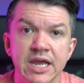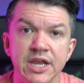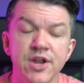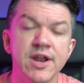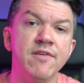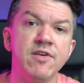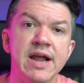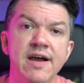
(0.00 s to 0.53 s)

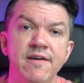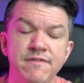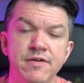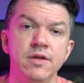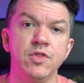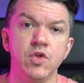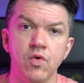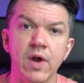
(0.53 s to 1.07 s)
You never have
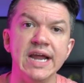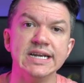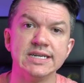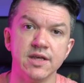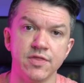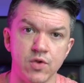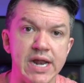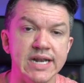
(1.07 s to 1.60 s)
the right
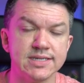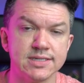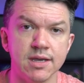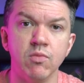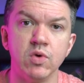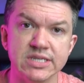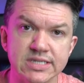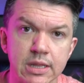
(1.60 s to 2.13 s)
to threaten
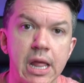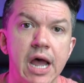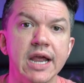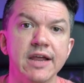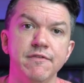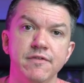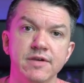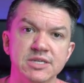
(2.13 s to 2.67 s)
someone's
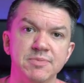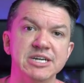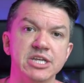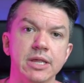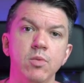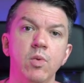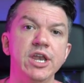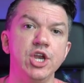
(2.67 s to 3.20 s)
life,
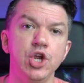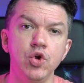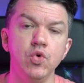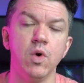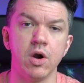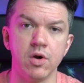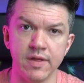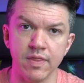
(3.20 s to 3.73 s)
especially when
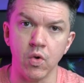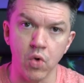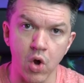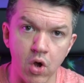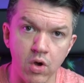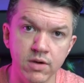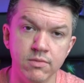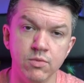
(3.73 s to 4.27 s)
you are in the
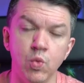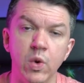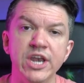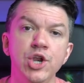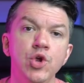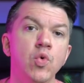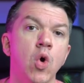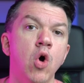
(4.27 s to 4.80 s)
wrong, when
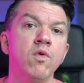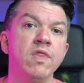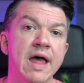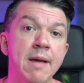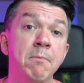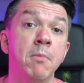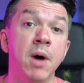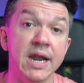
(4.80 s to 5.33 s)
you owe
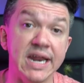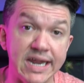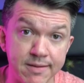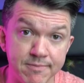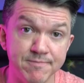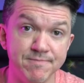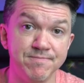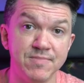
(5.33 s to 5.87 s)
them money.
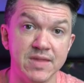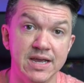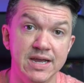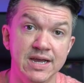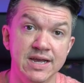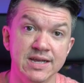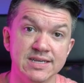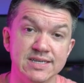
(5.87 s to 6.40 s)

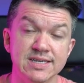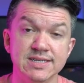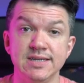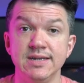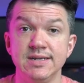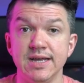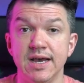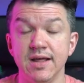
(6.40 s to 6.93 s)
This
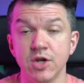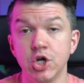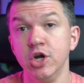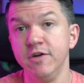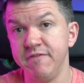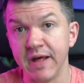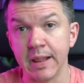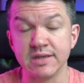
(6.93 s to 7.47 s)
isn't uh,
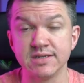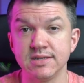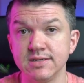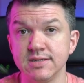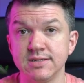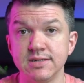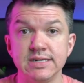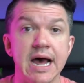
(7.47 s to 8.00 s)
Goodfellas.
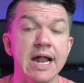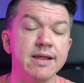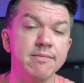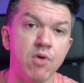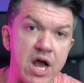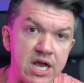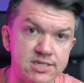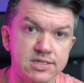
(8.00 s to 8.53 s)
This isn't Donnie
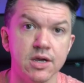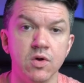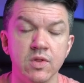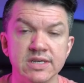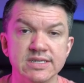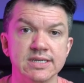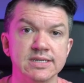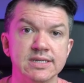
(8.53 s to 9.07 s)
Brasco.
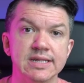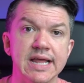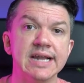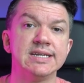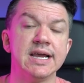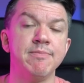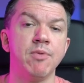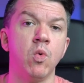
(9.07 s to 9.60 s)
This isn't
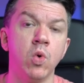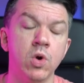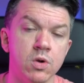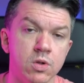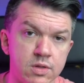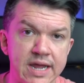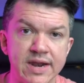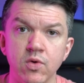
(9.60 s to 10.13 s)
that type of
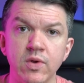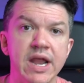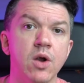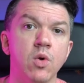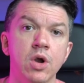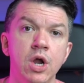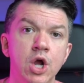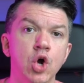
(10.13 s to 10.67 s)
world. I don't
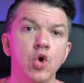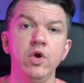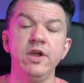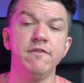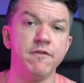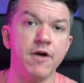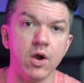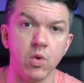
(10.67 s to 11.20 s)
care who
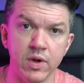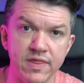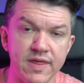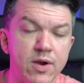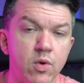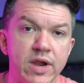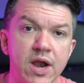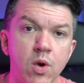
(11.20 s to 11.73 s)
you fuck with.
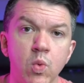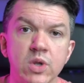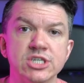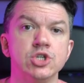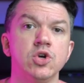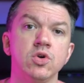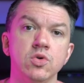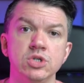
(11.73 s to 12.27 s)
I don't care what
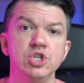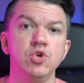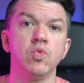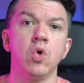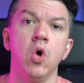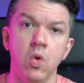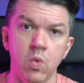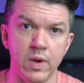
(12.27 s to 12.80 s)
circles you
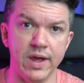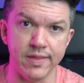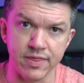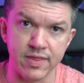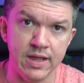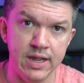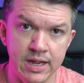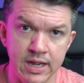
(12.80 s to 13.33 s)
roll
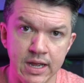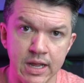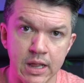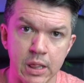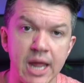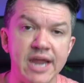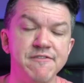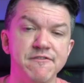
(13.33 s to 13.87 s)
with.
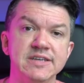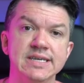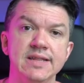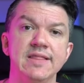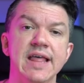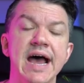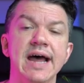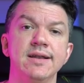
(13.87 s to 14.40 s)
Life
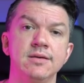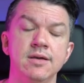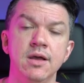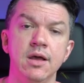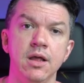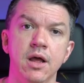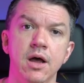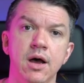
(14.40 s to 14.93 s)
isn't that
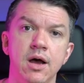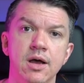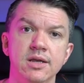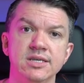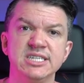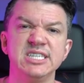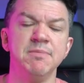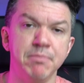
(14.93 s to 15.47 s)
uh,
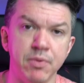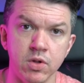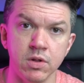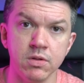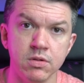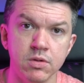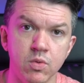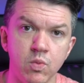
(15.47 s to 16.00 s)

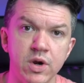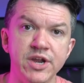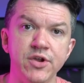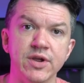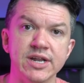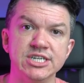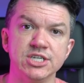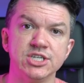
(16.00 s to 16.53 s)
simple where you
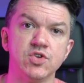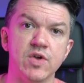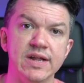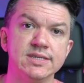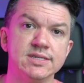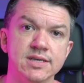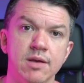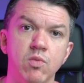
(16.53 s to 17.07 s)
can just
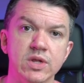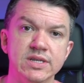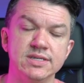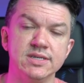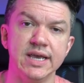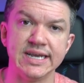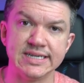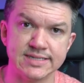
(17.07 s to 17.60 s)
threaten
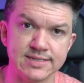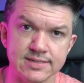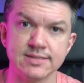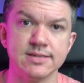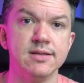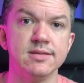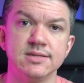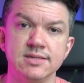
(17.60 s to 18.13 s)
someone's
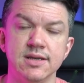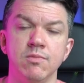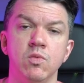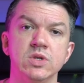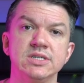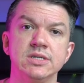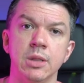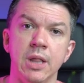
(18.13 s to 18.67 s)
existence,
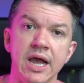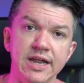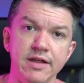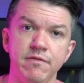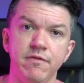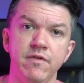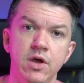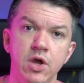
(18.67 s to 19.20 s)
someone's
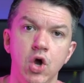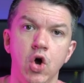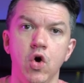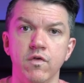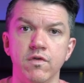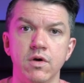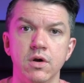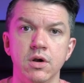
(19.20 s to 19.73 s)
life
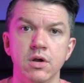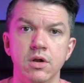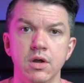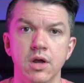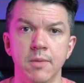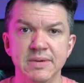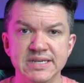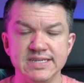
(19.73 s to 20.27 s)
over
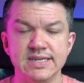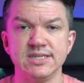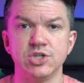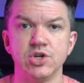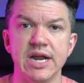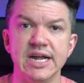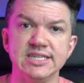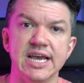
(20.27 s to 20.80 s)
a business
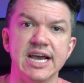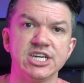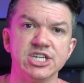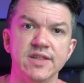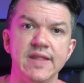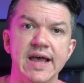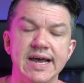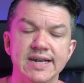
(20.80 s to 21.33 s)

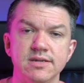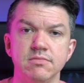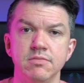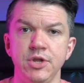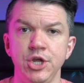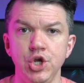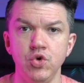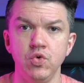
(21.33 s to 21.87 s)
transaction that
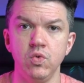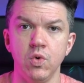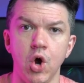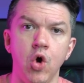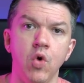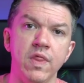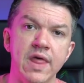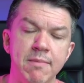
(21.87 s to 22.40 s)
you
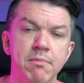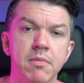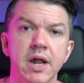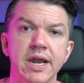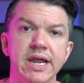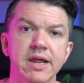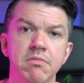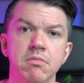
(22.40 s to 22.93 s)
owe them
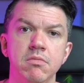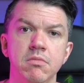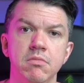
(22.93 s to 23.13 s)
money.